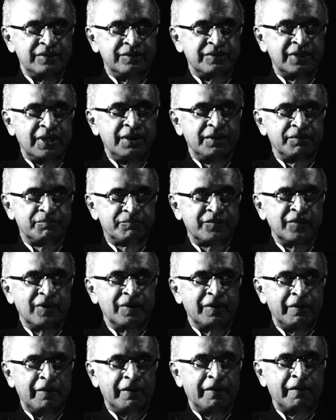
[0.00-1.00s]
thing,
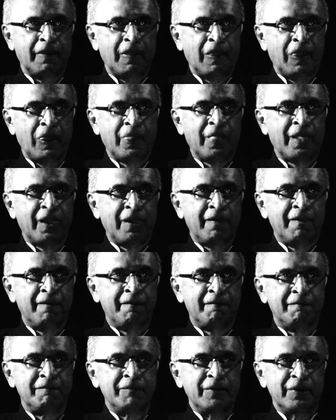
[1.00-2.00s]
yeah,
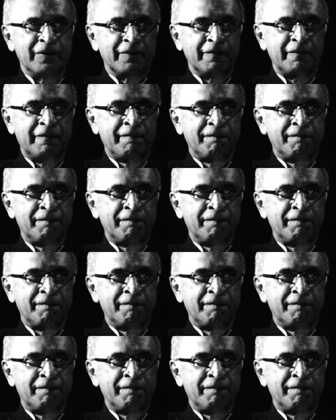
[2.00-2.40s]
you know.